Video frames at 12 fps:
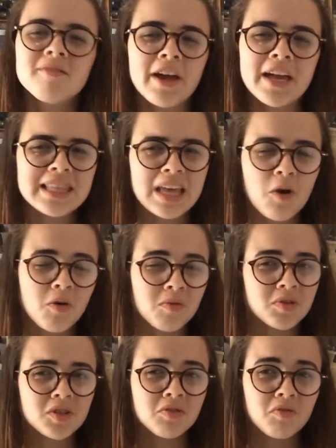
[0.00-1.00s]
like in their
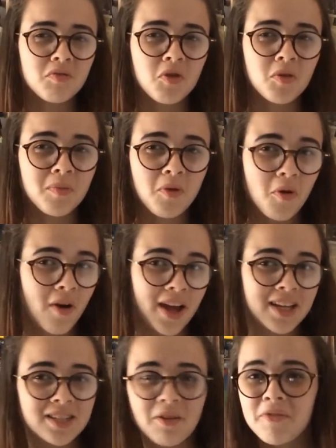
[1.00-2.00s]
Hogwarts uniform, or
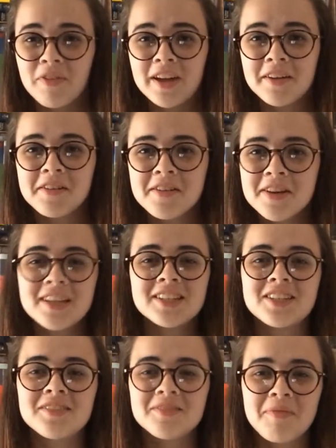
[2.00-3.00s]
like something
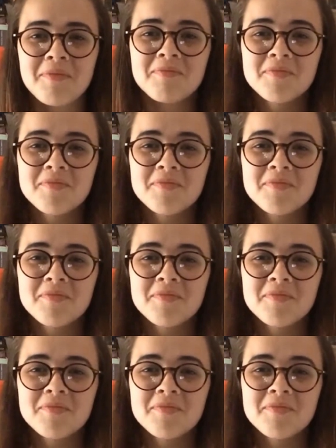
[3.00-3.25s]
to